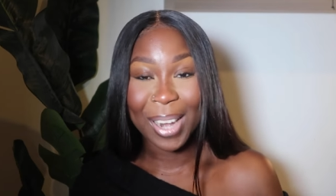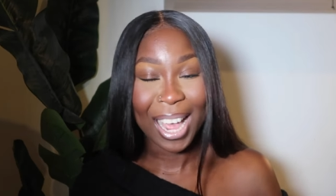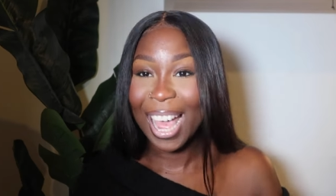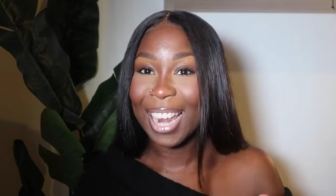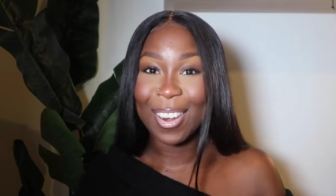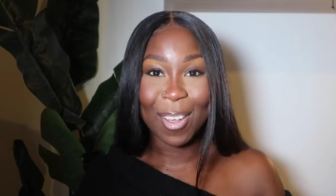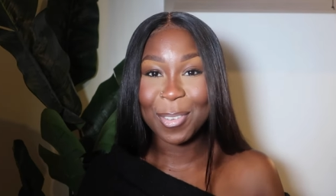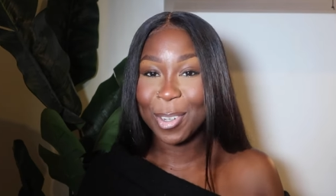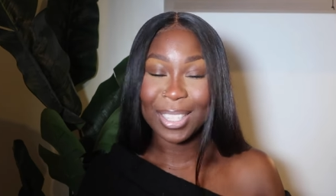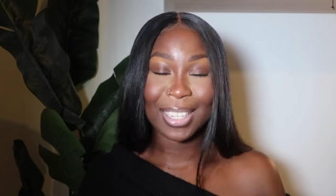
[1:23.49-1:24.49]
Like I
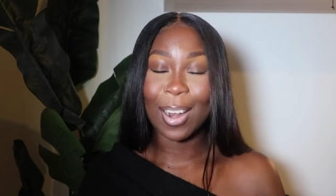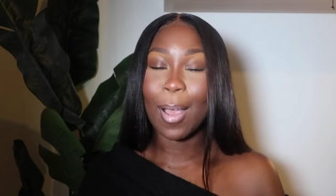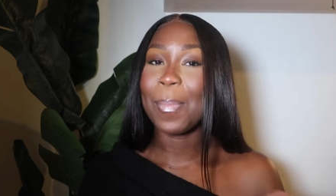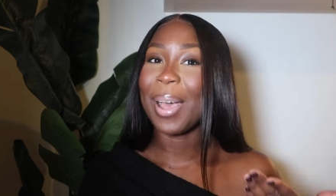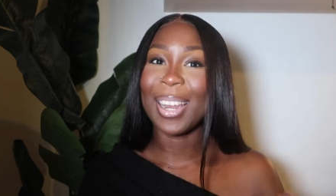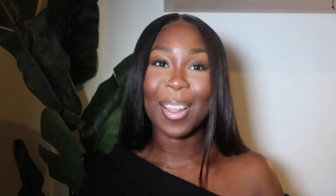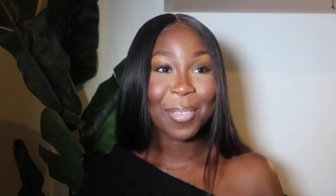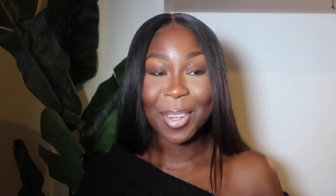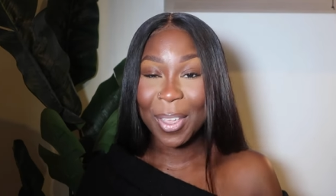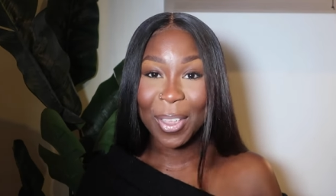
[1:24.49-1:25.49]
love dressing up, I
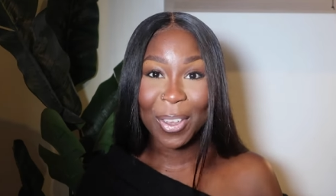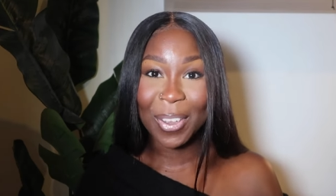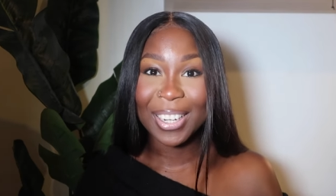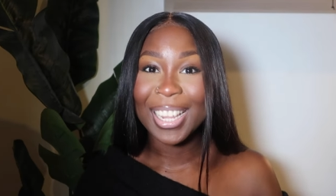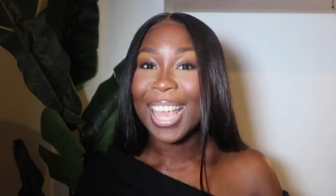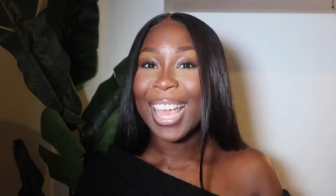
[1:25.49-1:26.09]
love looking good,